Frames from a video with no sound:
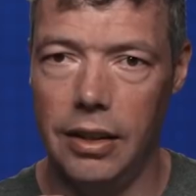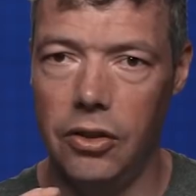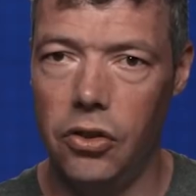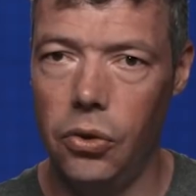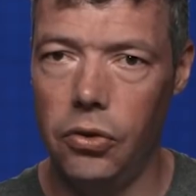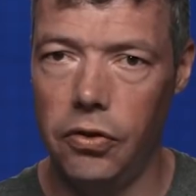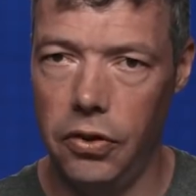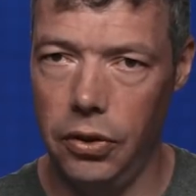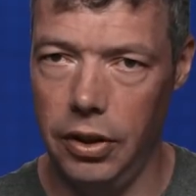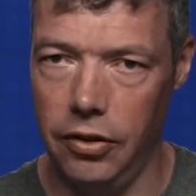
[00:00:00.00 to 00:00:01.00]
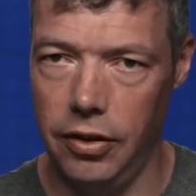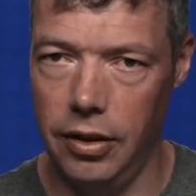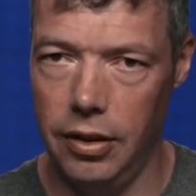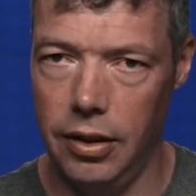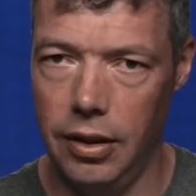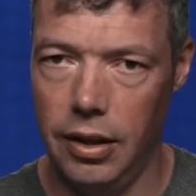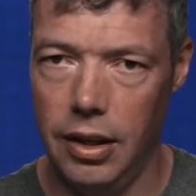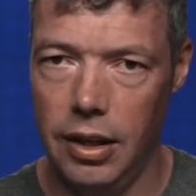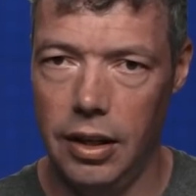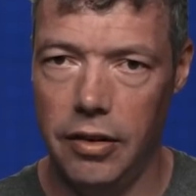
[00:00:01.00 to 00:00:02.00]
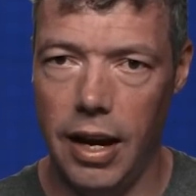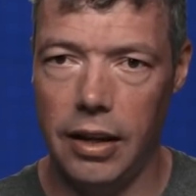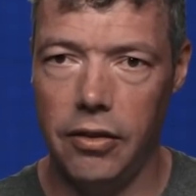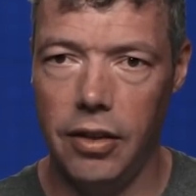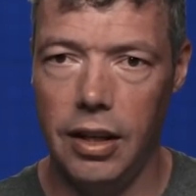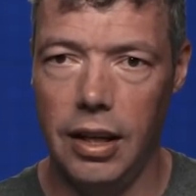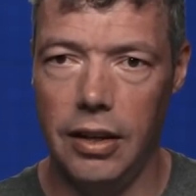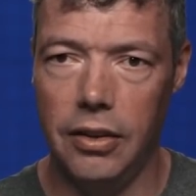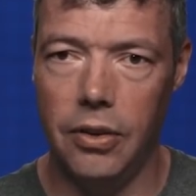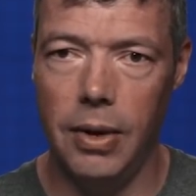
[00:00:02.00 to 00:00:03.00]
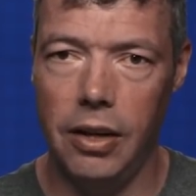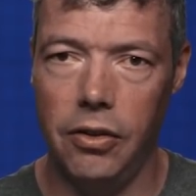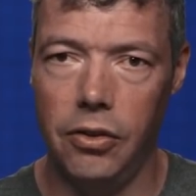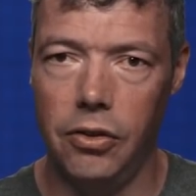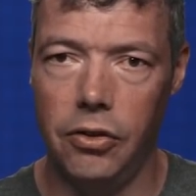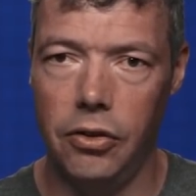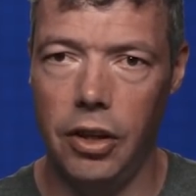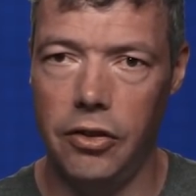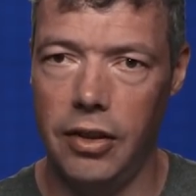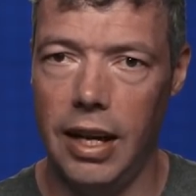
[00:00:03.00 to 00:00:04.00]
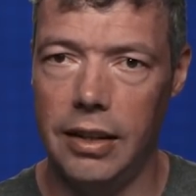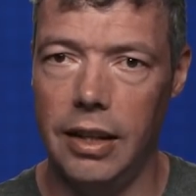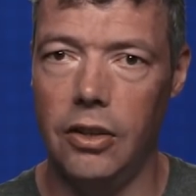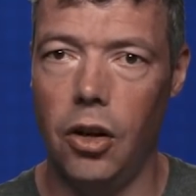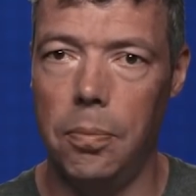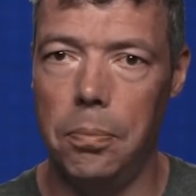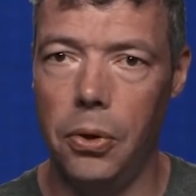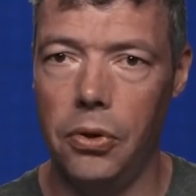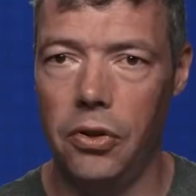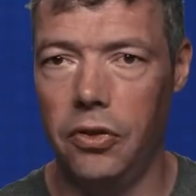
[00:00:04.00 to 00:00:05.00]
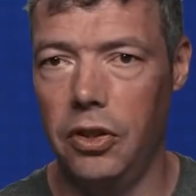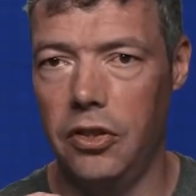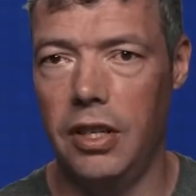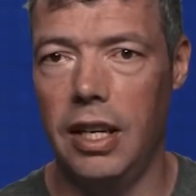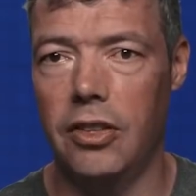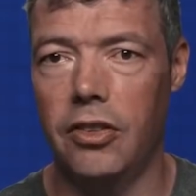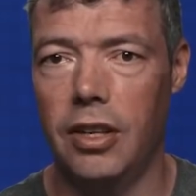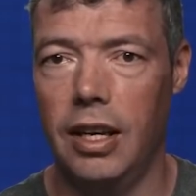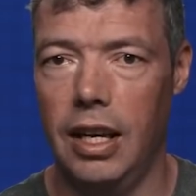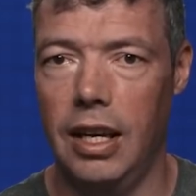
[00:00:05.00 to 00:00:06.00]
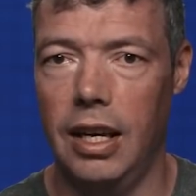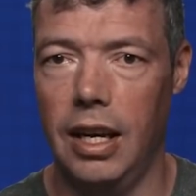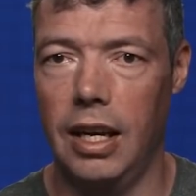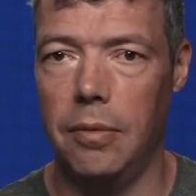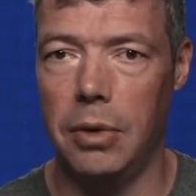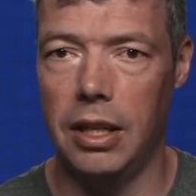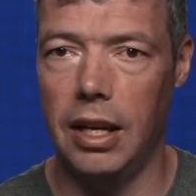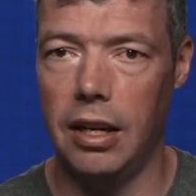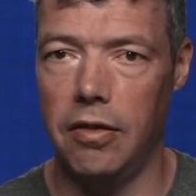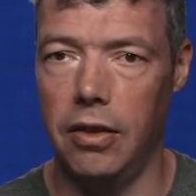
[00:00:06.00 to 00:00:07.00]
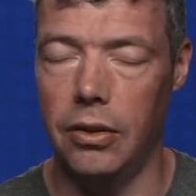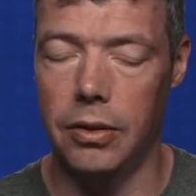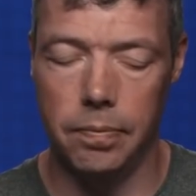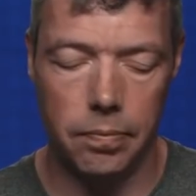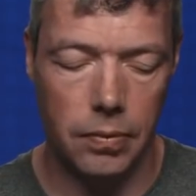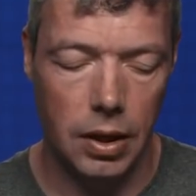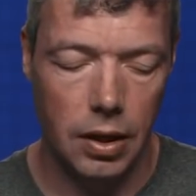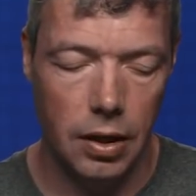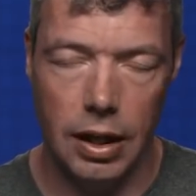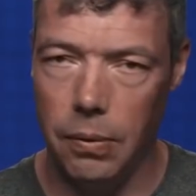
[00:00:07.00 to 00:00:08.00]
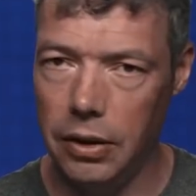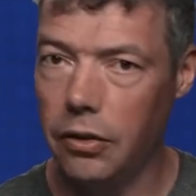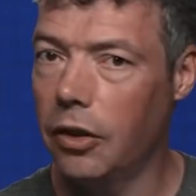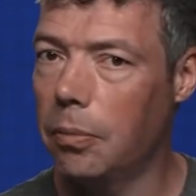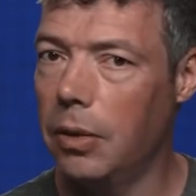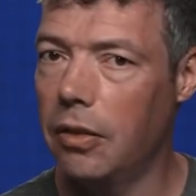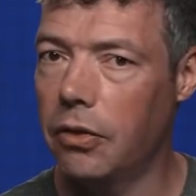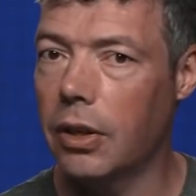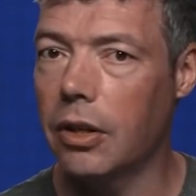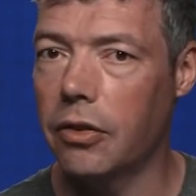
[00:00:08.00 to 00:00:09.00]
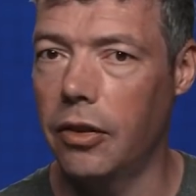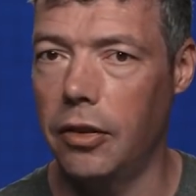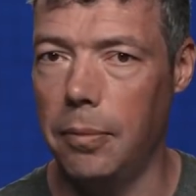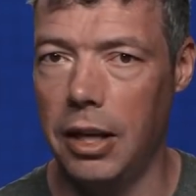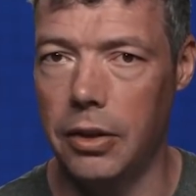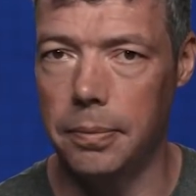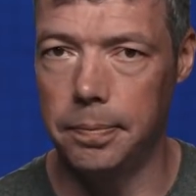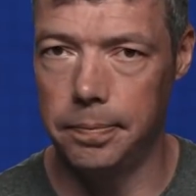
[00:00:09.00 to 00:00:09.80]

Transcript: the induced voltage is actually in the direction such that it opposes the change in magnetic field. Now, what does this mean for our system here?